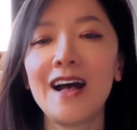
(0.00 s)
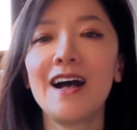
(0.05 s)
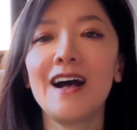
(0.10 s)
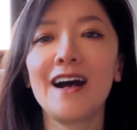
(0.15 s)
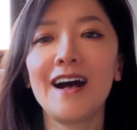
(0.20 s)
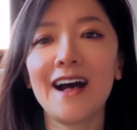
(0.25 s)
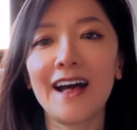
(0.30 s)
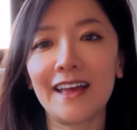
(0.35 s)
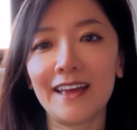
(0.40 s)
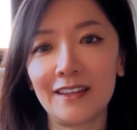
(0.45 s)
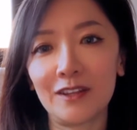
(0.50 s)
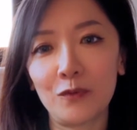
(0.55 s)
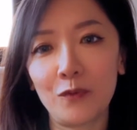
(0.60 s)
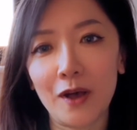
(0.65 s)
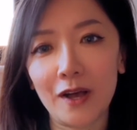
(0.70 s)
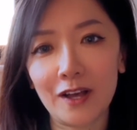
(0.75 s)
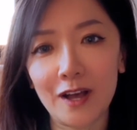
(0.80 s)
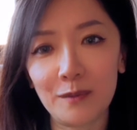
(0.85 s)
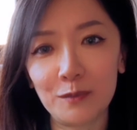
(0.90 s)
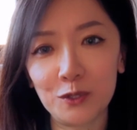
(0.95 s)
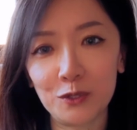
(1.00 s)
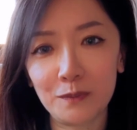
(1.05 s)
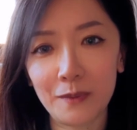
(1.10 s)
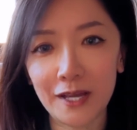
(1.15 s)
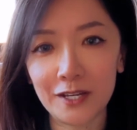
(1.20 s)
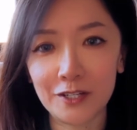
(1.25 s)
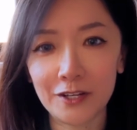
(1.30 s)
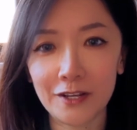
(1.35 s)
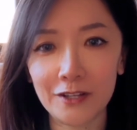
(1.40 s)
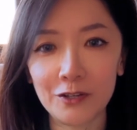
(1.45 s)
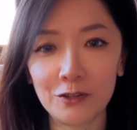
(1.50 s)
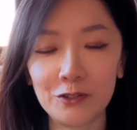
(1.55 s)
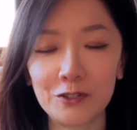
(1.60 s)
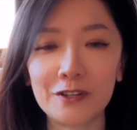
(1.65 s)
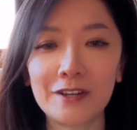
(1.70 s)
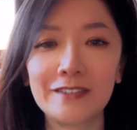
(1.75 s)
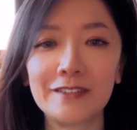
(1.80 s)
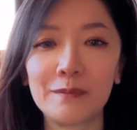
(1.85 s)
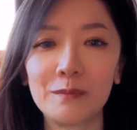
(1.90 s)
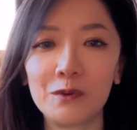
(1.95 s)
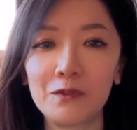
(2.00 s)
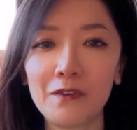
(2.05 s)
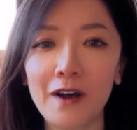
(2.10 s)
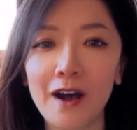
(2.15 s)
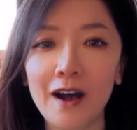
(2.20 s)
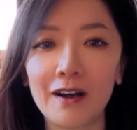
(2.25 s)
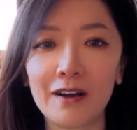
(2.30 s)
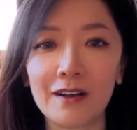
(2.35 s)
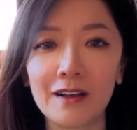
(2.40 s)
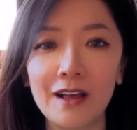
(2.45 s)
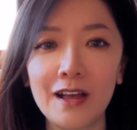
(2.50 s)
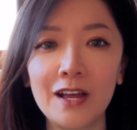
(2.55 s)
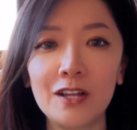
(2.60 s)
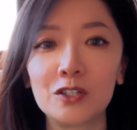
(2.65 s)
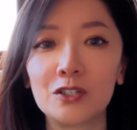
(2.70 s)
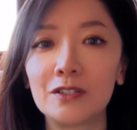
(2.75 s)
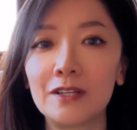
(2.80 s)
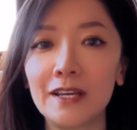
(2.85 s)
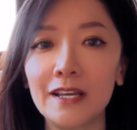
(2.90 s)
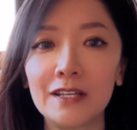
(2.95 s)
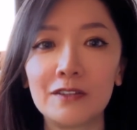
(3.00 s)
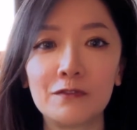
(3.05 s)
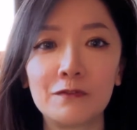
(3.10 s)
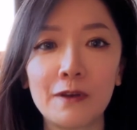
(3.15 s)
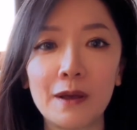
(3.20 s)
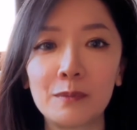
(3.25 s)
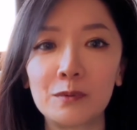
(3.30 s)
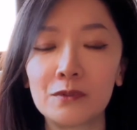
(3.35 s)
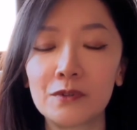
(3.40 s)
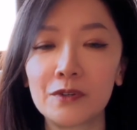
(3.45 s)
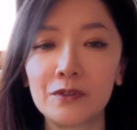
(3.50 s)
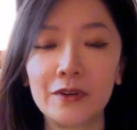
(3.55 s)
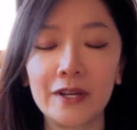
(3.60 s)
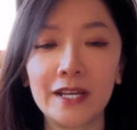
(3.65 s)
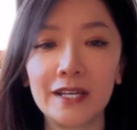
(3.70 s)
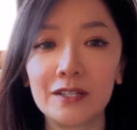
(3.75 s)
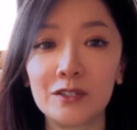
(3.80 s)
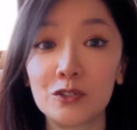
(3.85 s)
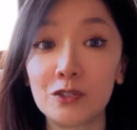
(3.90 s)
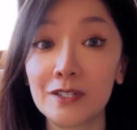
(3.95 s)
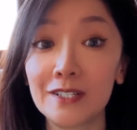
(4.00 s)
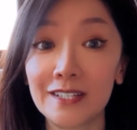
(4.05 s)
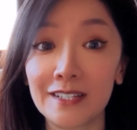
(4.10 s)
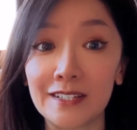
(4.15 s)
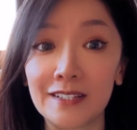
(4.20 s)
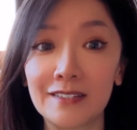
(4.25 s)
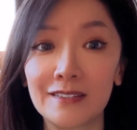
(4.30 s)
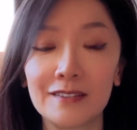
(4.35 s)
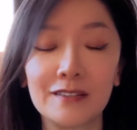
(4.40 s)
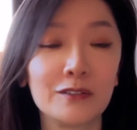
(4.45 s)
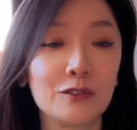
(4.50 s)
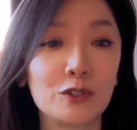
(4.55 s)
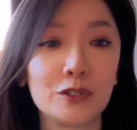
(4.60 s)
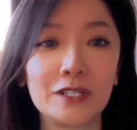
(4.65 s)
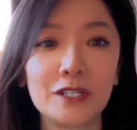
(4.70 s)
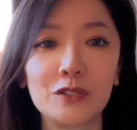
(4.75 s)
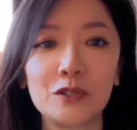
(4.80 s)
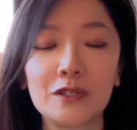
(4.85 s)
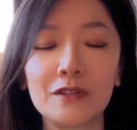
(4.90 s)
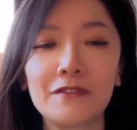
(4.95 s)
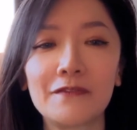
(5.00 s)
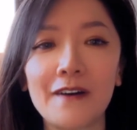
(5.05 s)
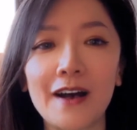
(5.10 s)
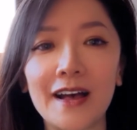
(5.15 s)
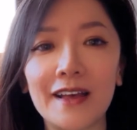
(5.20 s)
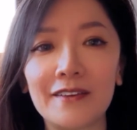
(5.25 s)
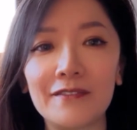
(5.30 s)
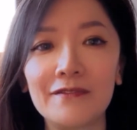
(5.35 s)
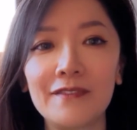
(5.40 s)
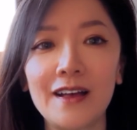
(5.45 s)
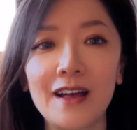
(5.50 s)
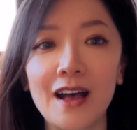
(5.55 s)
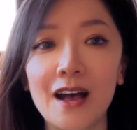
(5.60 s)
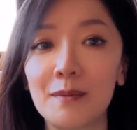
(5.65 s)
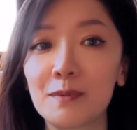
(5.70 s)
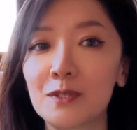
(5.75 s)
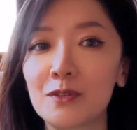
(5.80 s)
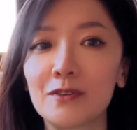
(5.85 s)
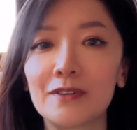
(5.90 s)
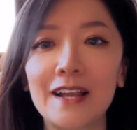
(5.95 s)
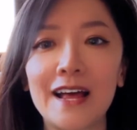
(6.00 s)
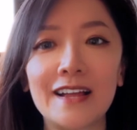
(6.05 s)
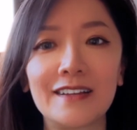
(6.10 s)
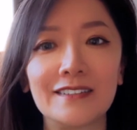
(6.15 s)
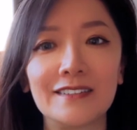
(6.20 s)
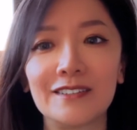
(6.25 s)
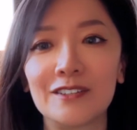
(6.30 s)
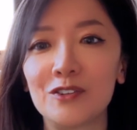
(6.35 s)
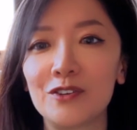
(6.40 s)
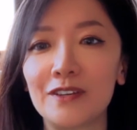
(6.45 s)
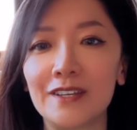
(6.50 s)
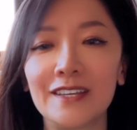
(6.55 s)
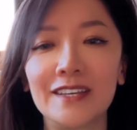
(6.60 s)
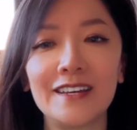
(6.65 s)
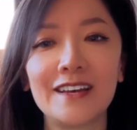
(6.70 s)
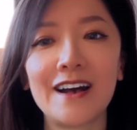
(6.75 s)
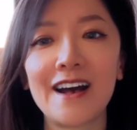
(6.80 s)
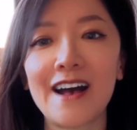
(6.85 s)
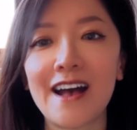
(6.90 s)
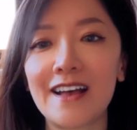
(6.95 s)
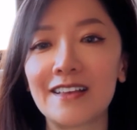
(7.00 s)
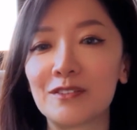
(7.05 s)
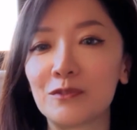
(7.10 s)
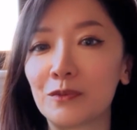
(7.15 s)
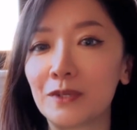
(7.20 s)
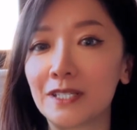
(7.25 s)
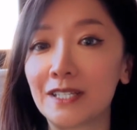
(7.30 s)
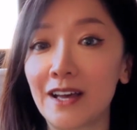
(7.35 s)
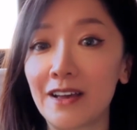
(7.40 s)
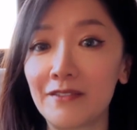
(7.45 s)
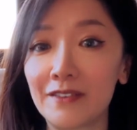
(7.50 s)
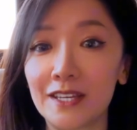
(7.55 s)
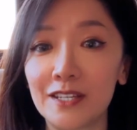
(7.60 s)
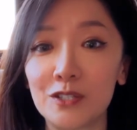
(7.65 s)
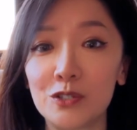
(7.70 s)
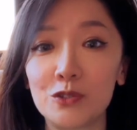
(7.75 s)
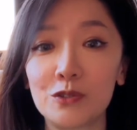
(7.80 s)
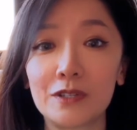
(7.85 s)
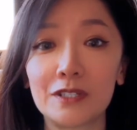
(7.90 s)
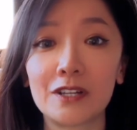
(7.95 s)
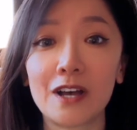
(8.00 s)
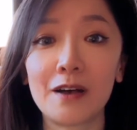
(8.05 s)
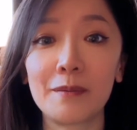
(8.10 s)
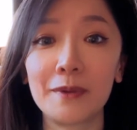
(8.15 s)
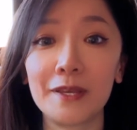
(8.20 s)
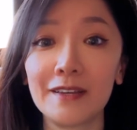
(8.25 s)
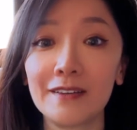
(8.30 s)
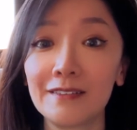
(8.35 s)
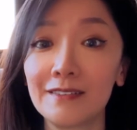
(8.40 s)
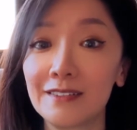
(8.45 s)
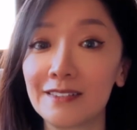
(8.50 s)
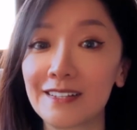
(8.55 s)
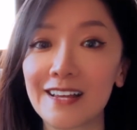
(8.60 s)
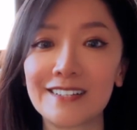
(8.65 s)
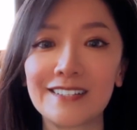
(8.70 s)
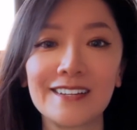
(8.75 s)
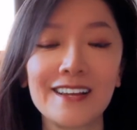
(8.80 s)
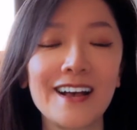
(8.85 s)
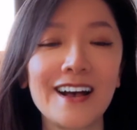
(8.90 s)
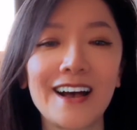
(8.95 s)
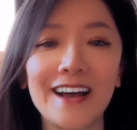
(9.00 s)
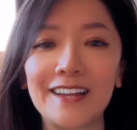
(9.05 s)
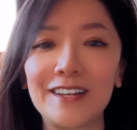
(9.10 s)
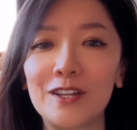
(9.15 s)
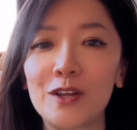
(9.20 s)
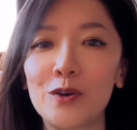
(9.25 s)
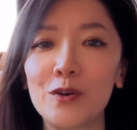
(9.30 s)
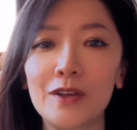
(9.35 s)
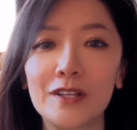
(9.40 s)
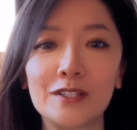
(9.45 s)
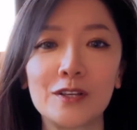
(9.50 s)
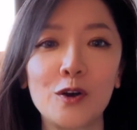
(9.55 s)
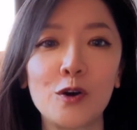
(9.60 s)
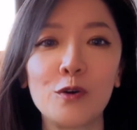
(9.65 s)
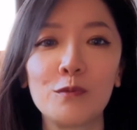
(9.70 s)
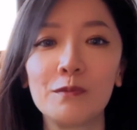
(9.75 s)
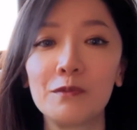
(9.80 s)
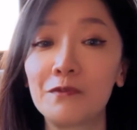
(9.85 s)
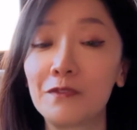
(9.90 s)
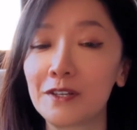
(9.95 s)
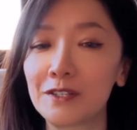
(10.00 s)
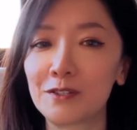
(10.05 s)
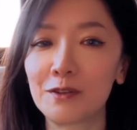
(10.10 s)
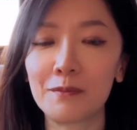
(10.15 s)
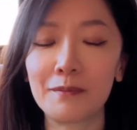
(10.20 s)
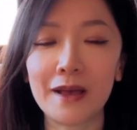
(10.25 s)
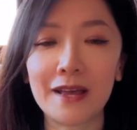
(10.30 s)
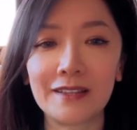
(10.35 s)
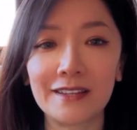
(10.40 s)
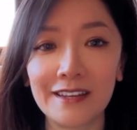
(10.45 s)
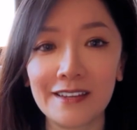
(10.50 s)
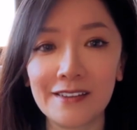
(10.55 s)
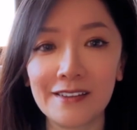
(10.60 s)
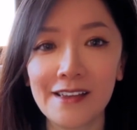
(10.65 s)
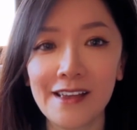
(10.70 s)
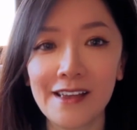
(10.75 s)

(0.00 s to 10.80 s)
Hi and welcome to my channel Just Move On. Today is February 20th, 2025. I'm so glad you're here as we dive into a topic that I know hits home for so many: